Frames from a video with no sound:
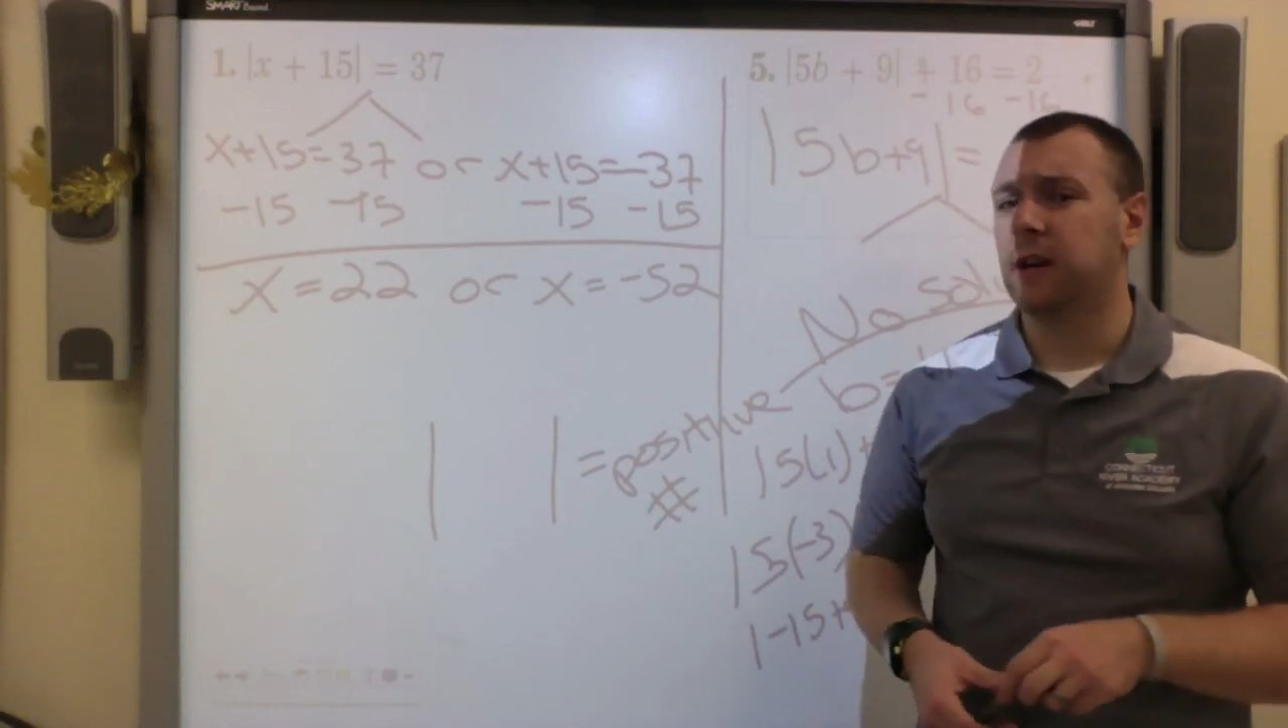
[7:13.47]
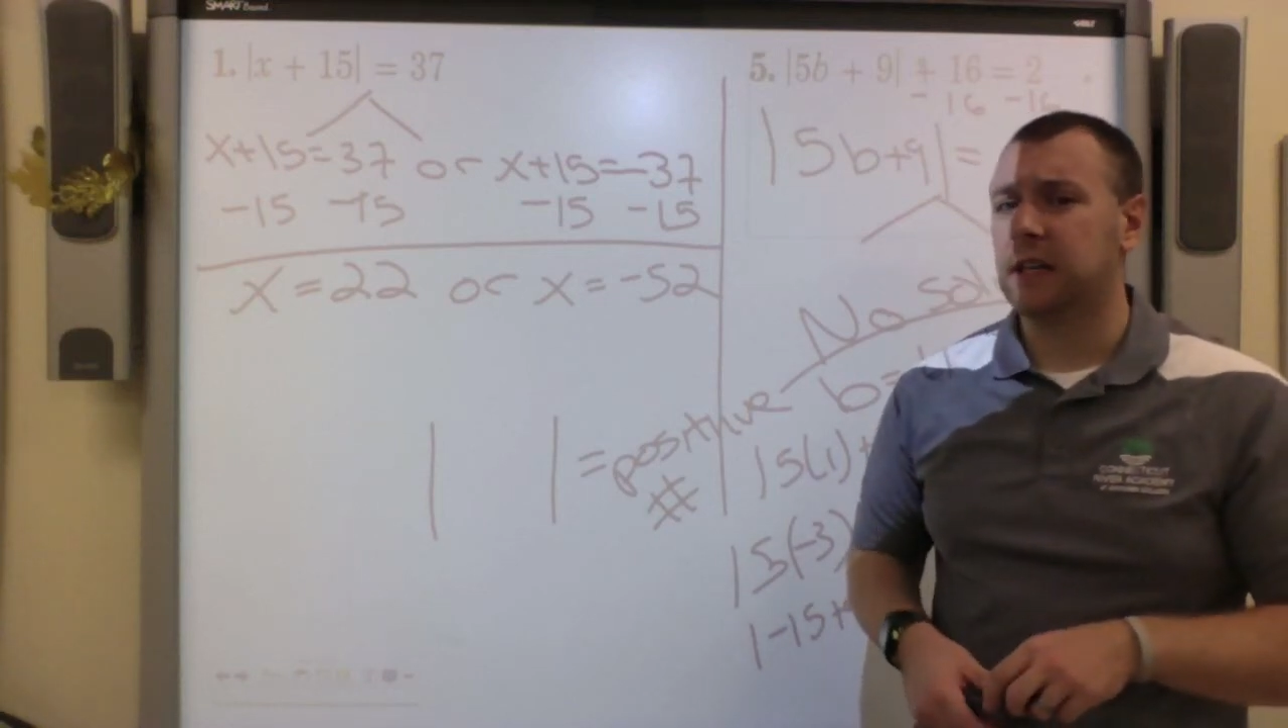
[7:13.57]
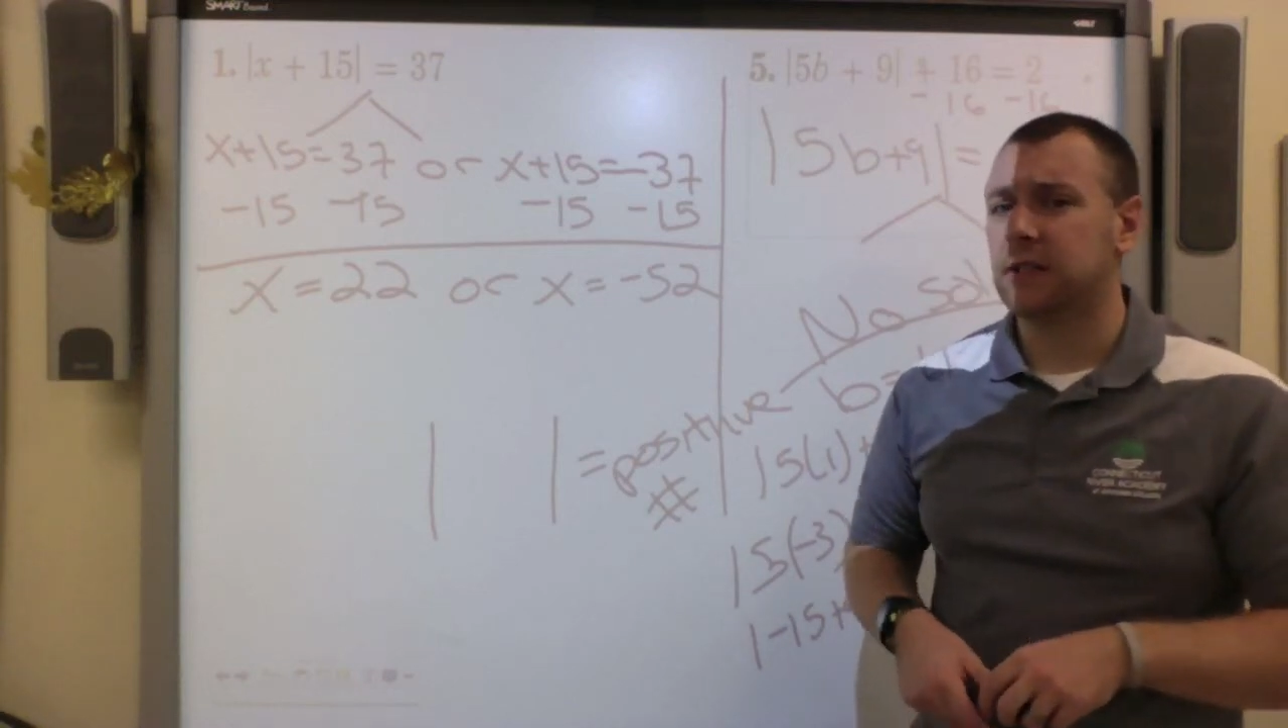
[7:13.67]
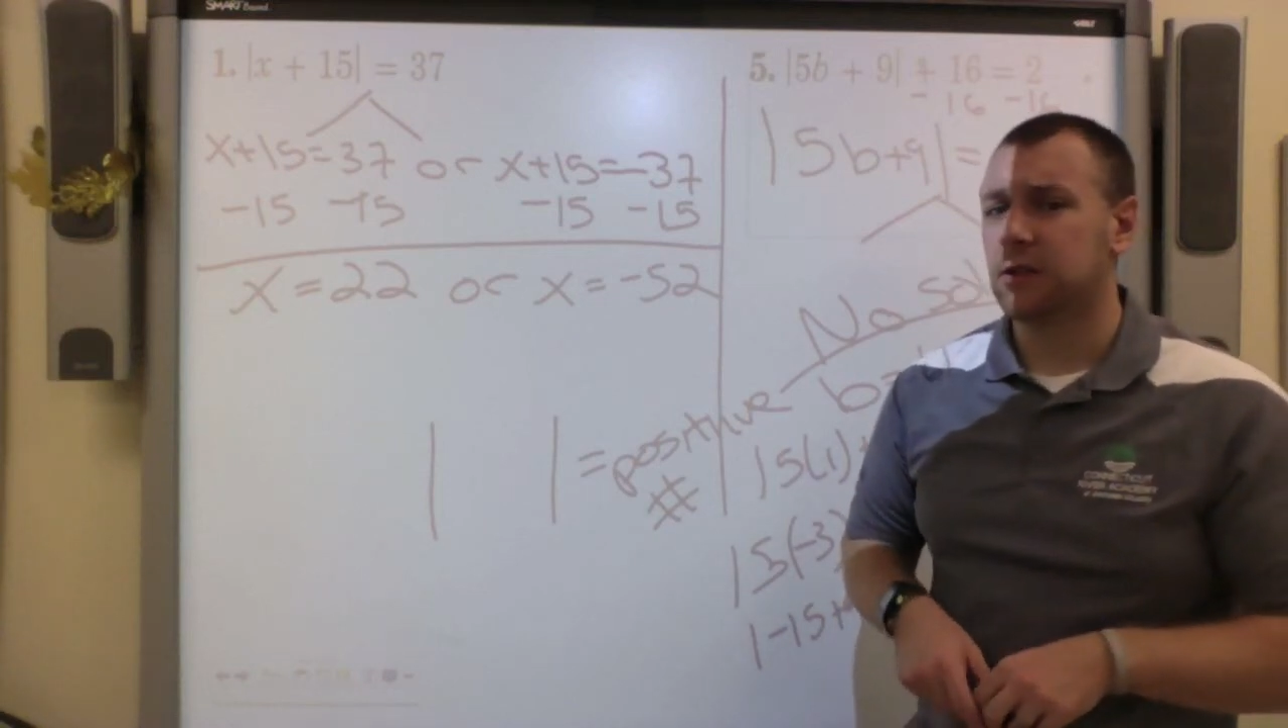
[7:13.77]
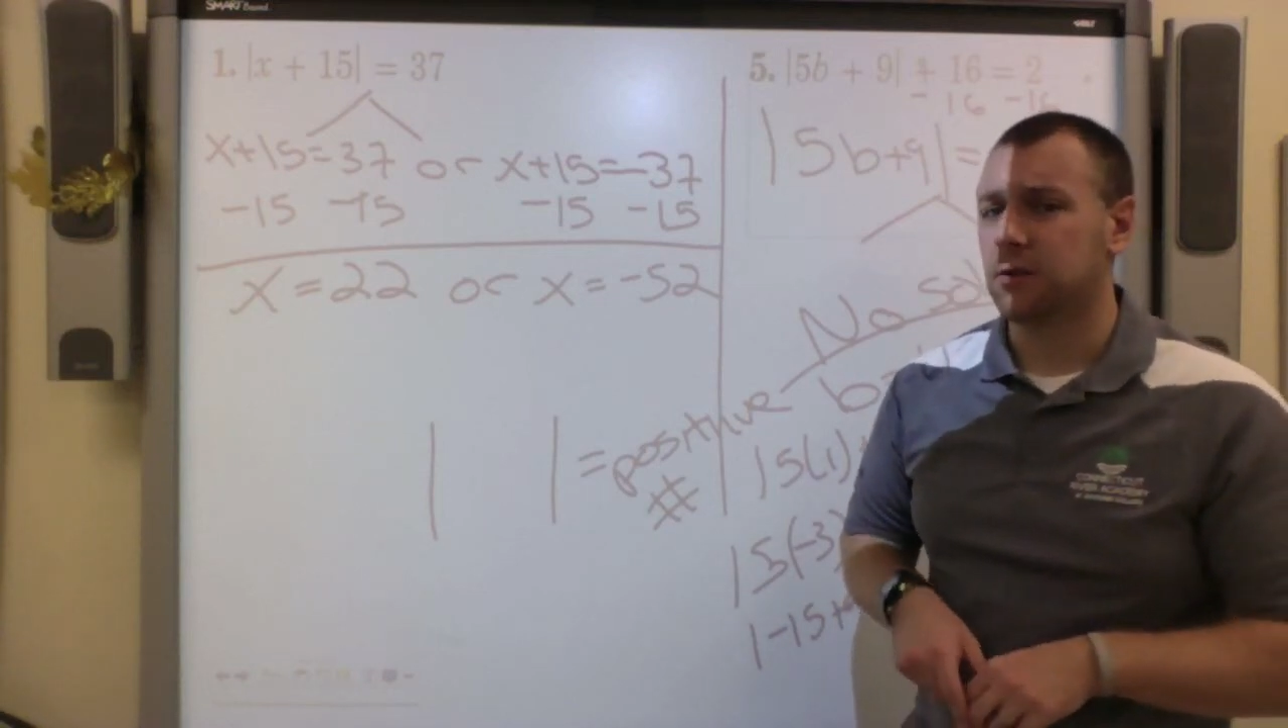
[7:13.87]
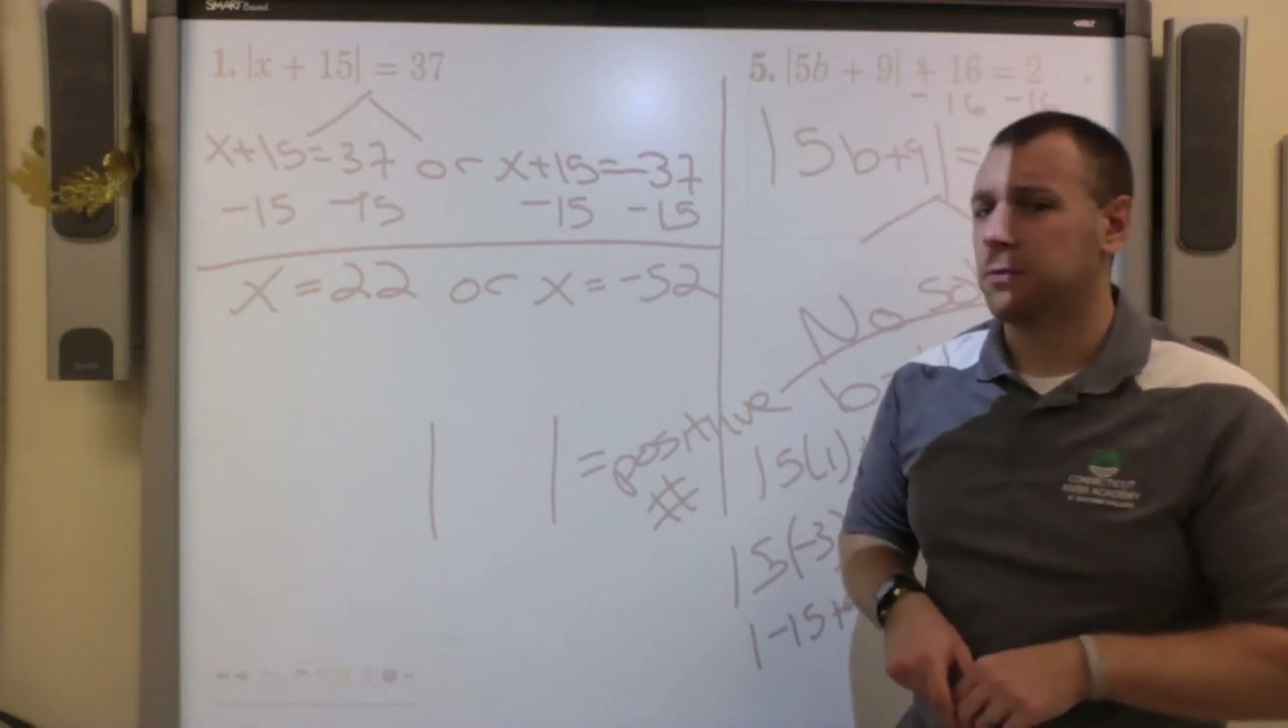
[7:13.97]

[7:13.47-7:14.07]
answers